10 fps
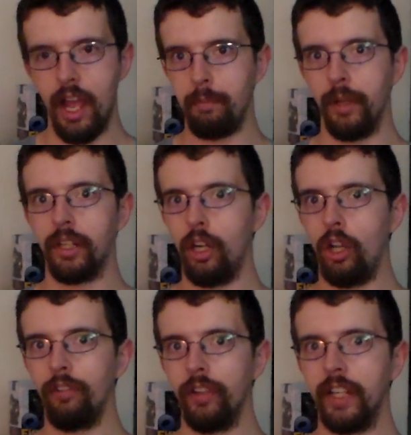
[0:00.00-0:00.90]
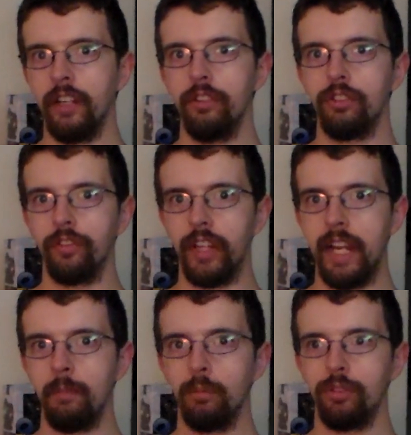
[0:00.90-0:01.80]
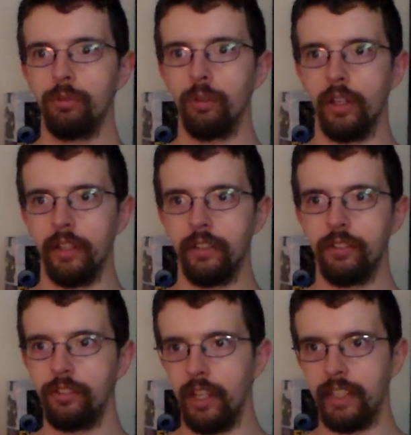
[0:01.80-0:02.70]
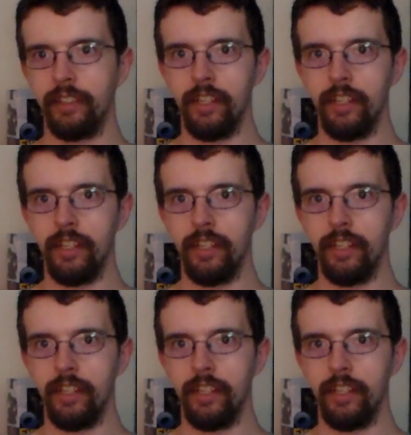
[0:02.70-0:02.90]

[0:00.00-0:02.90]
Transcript: epic haul videos of games where it's like